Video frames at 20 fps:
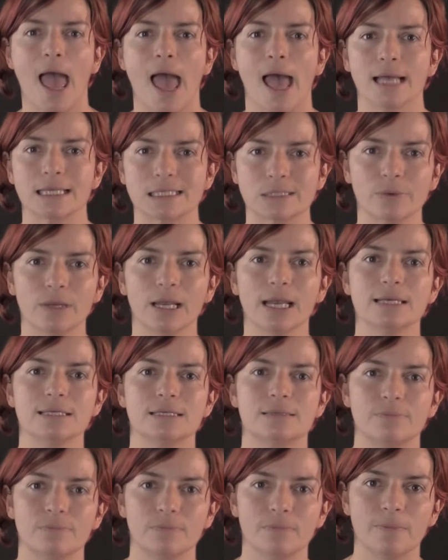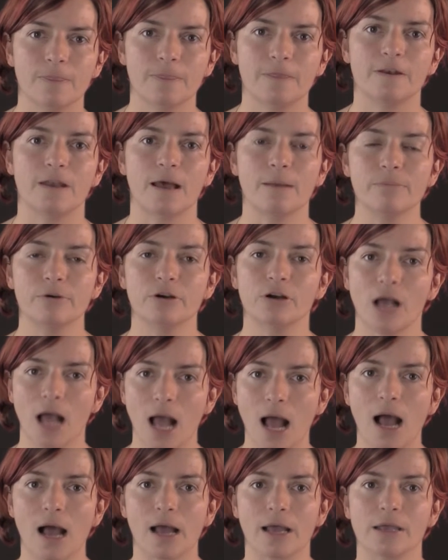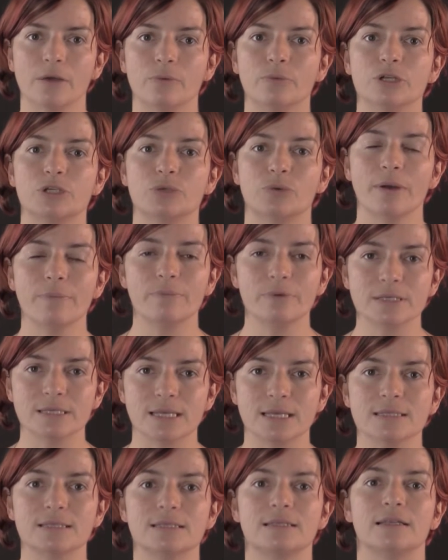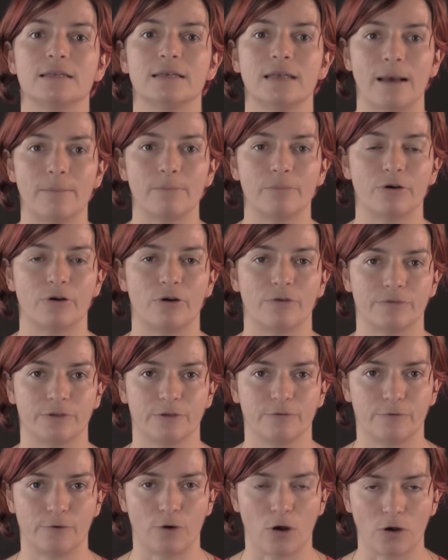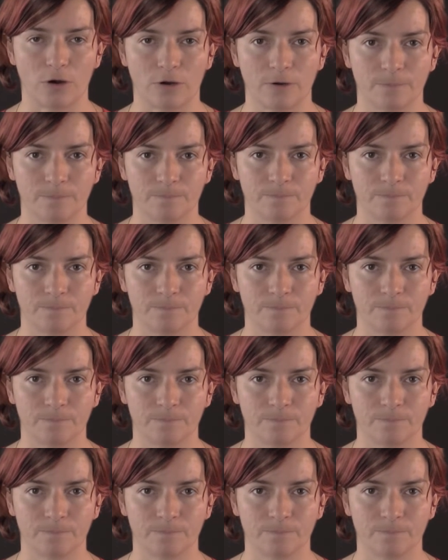as well as the number I, which represents the number of the frog.